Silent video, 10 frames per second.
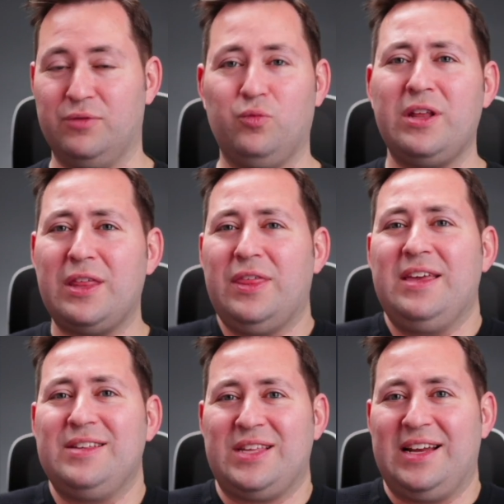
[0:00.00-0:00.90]
And one of the
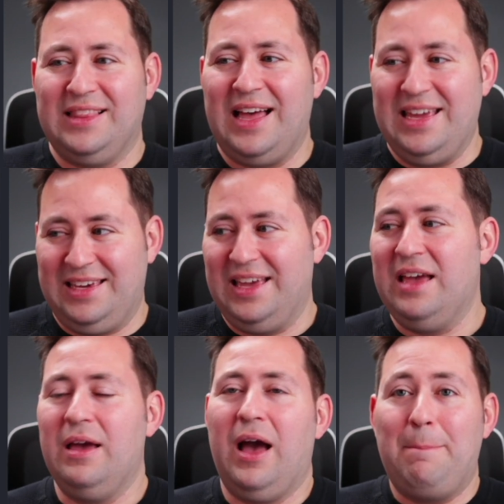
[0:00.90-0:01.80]
things that I like
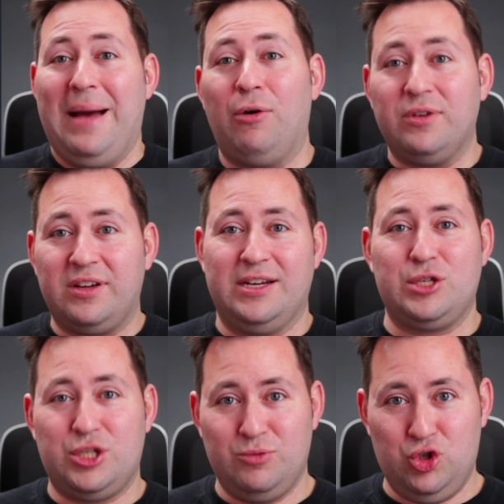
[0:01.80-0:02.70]
about
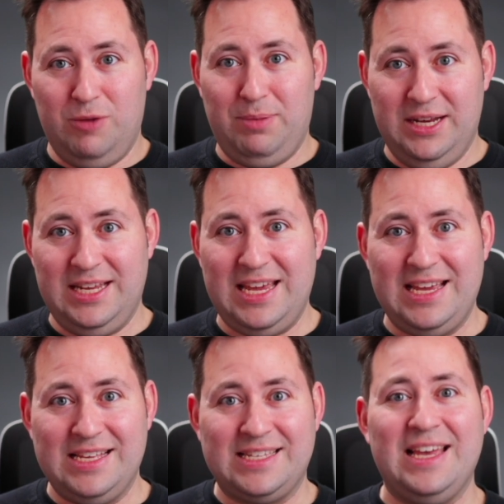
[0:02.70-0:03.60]
custom
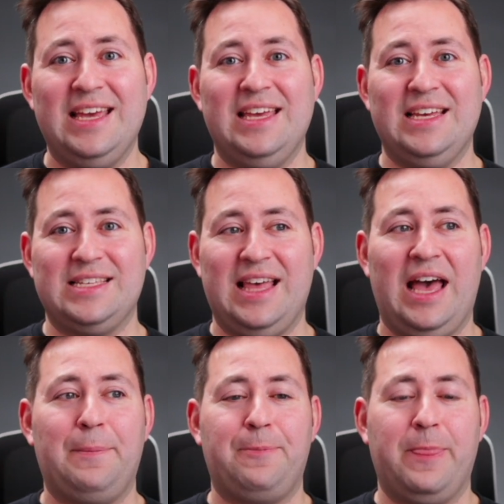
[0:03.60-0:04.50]
GPTs is
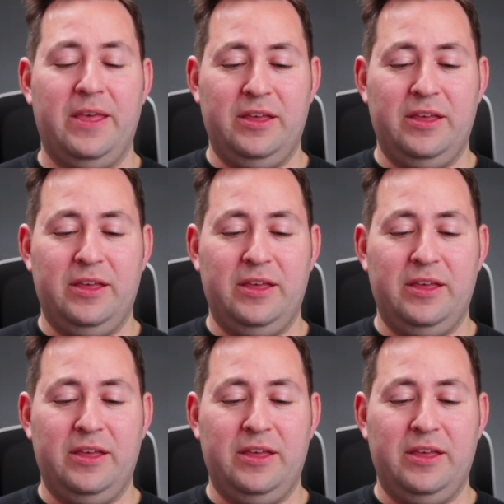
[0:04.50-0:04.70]
that